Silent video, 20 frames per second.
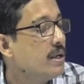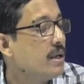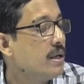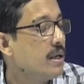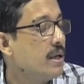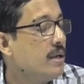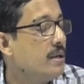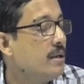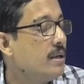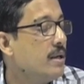
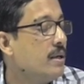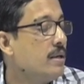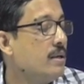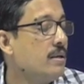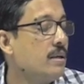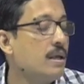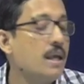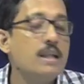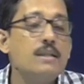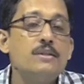in
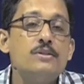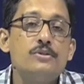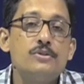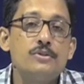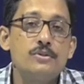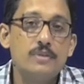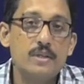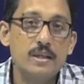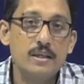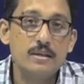
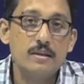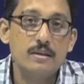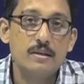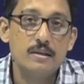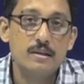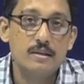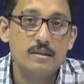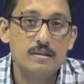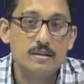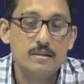ensuring
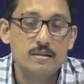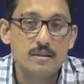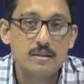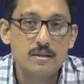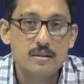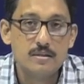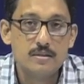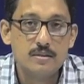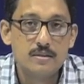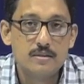this
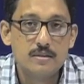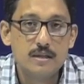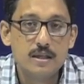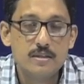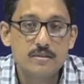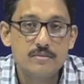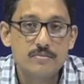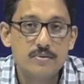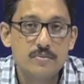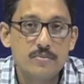energy
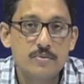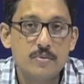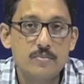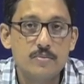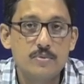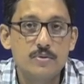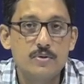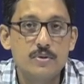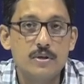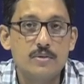transfer
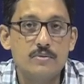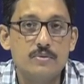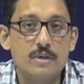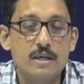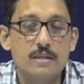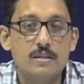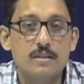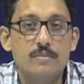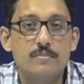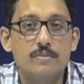from donor to
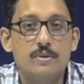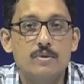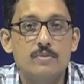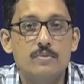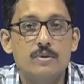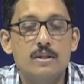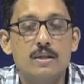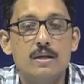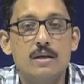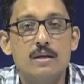acceptor,
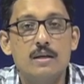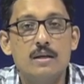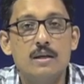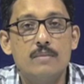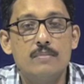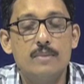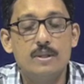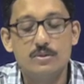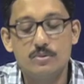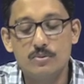whether
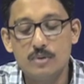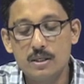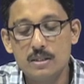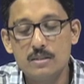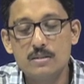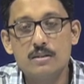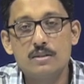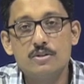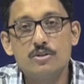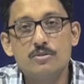means what
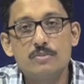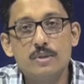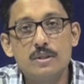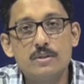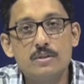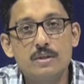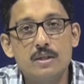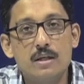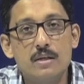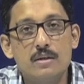is the
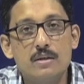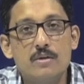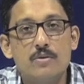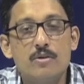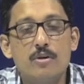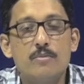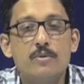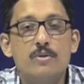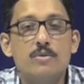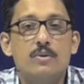geometrical
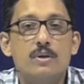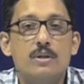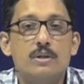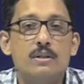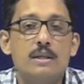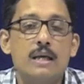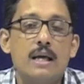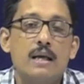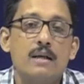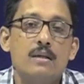requirement, what is
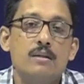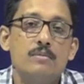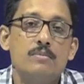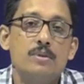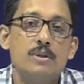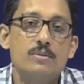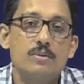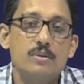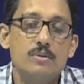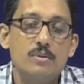the angle
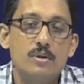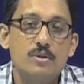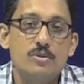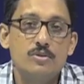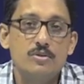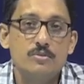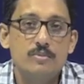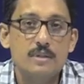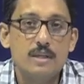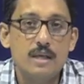between, what
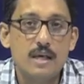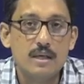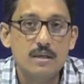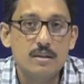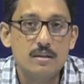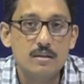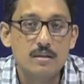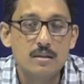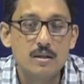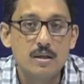should be the
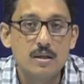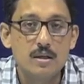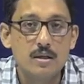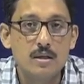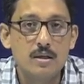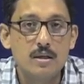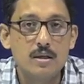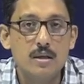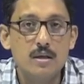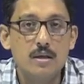angle
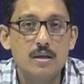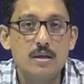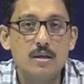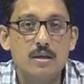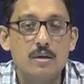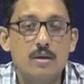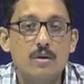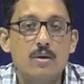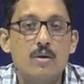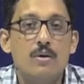
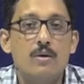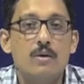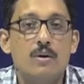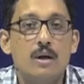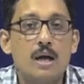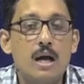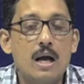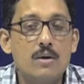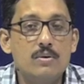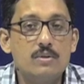or
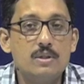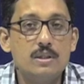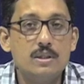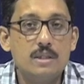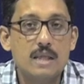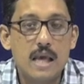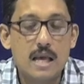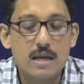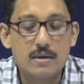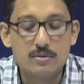how
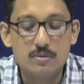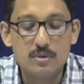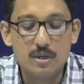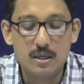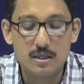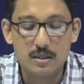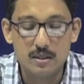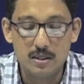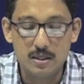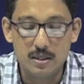this
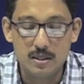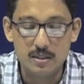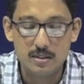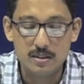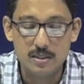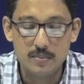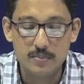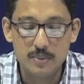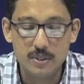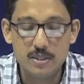angular
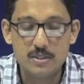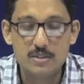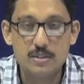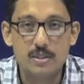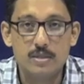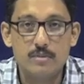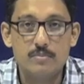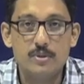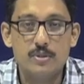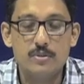
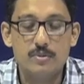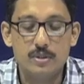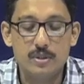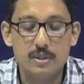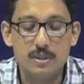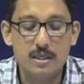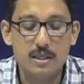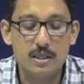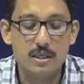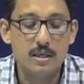separation between
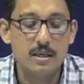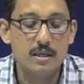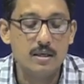the